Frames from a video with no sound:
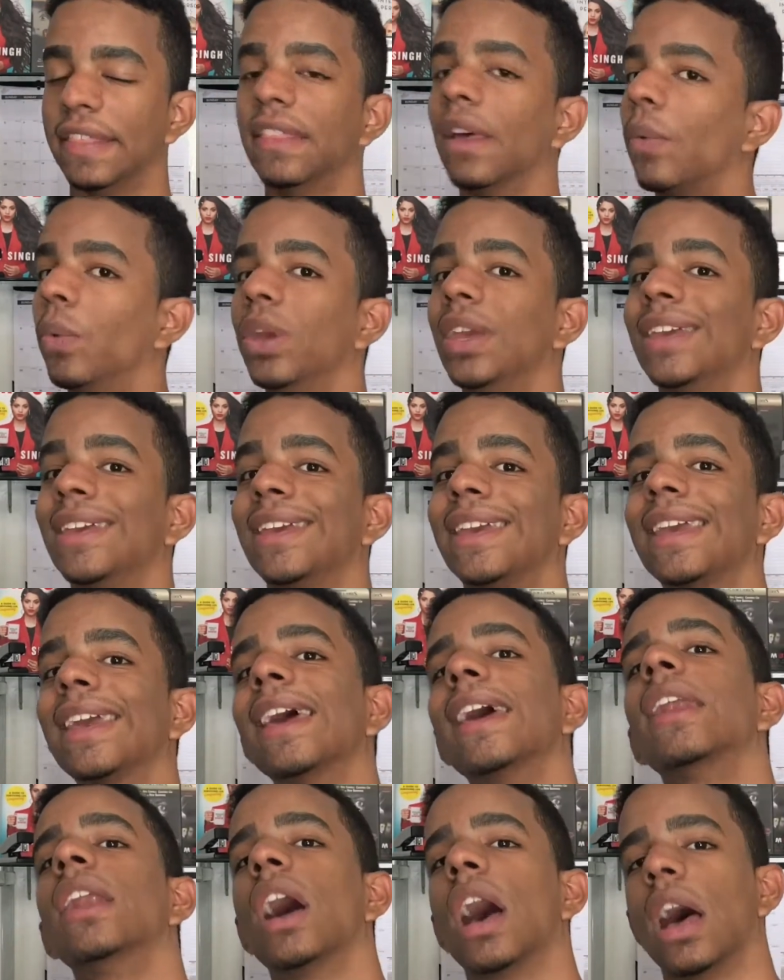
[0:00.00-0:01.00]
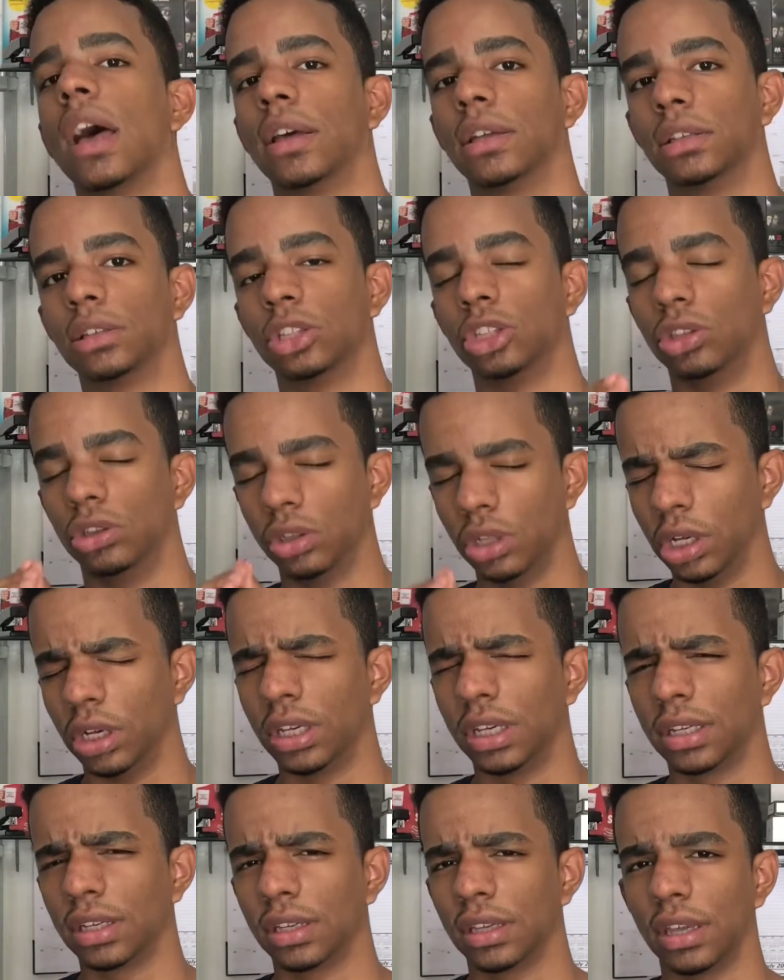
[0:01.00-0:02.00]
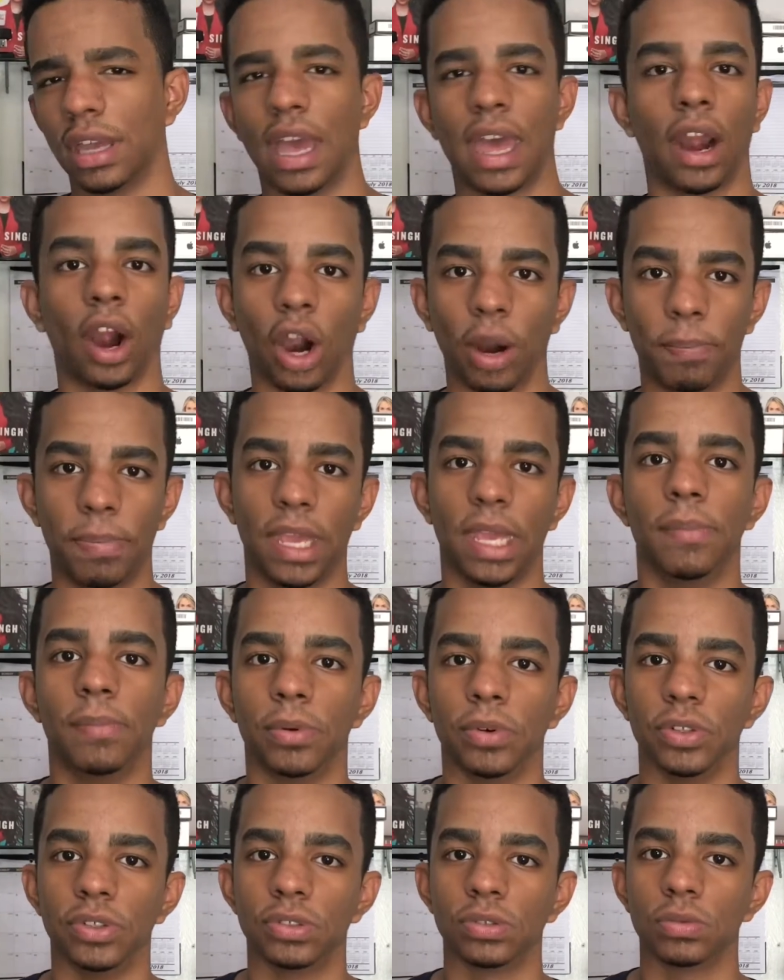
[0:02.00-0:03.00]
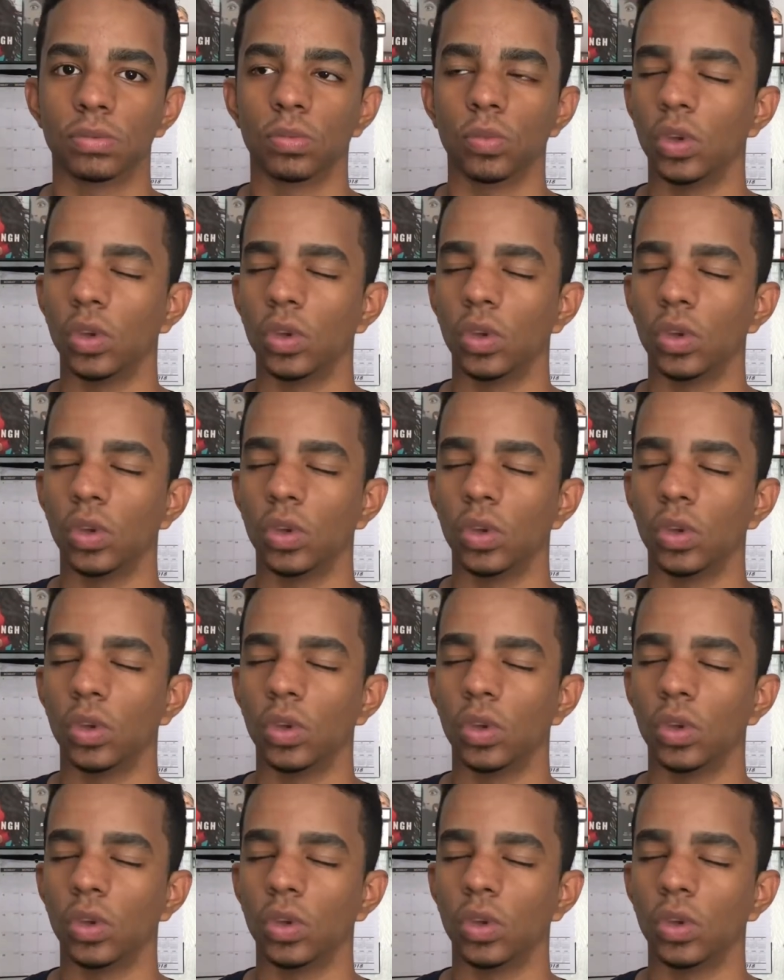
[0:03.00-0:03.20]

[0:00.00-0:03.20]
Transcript: that we cannot look at our papers.